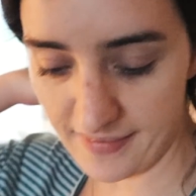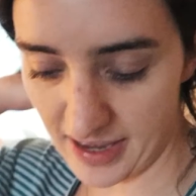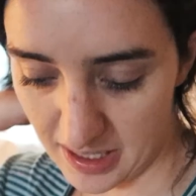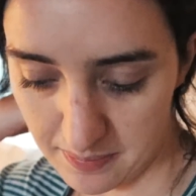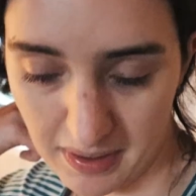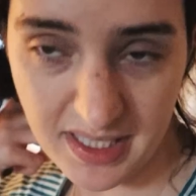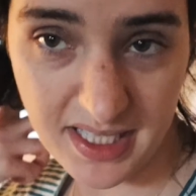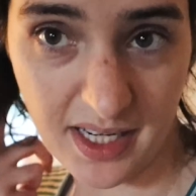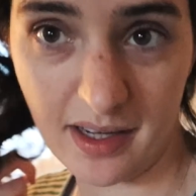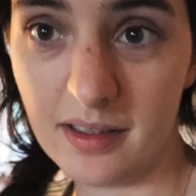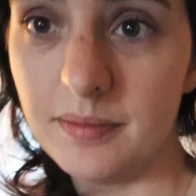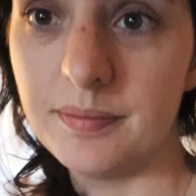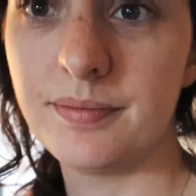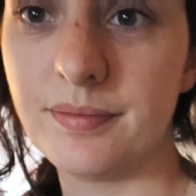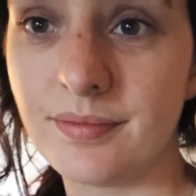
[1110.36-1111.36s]
I've had my
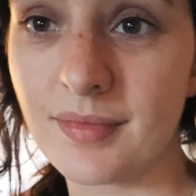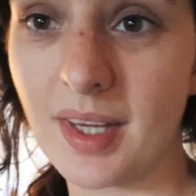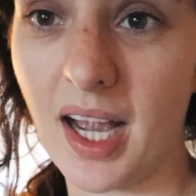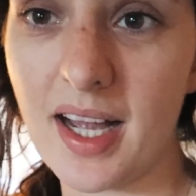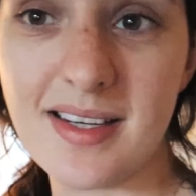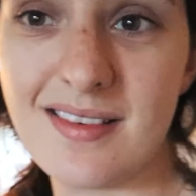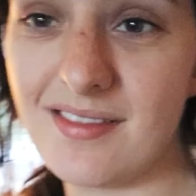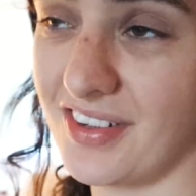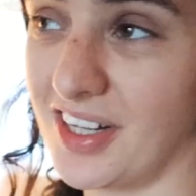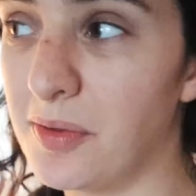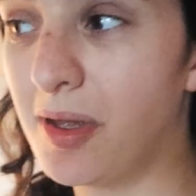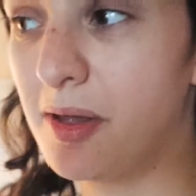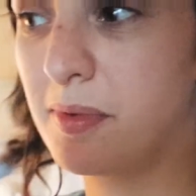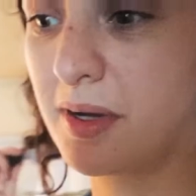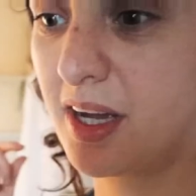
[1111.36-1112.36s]
dinner. I didn't
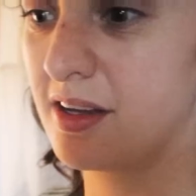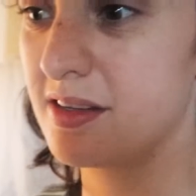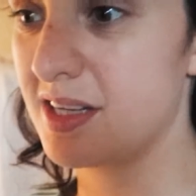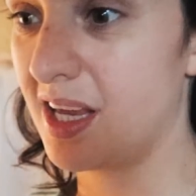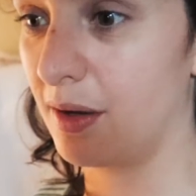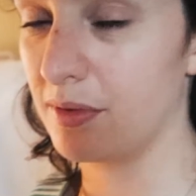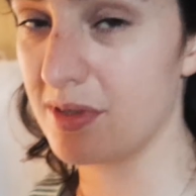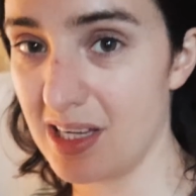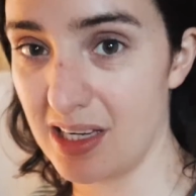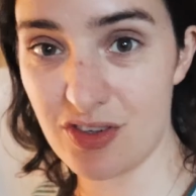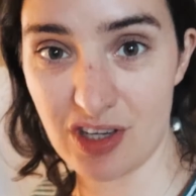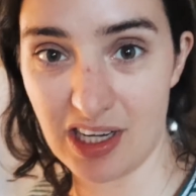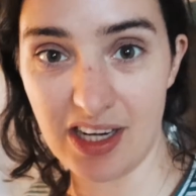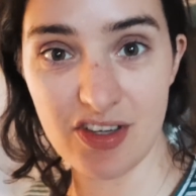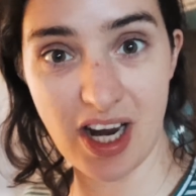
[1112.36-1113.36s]
film it because it was
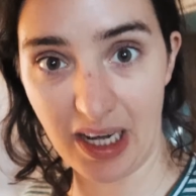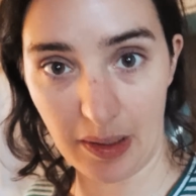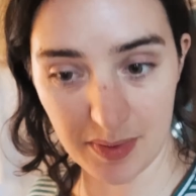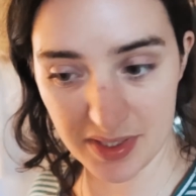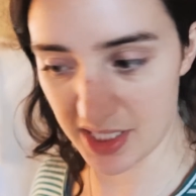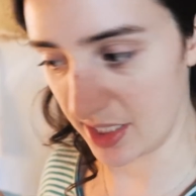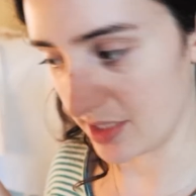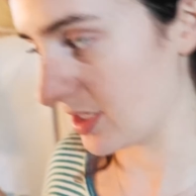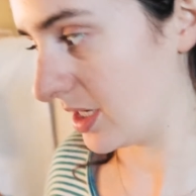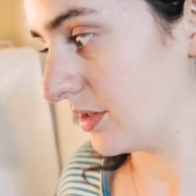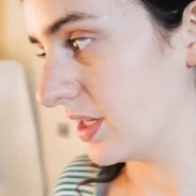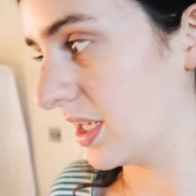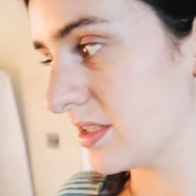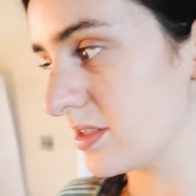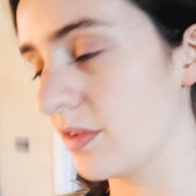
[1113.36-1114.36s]
literally a jacket potato,
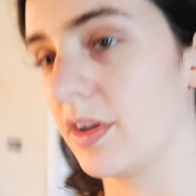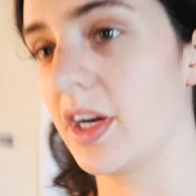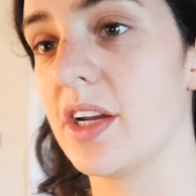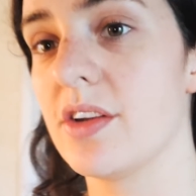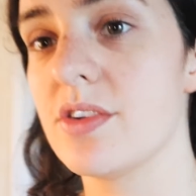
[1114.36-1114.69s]
and that's not very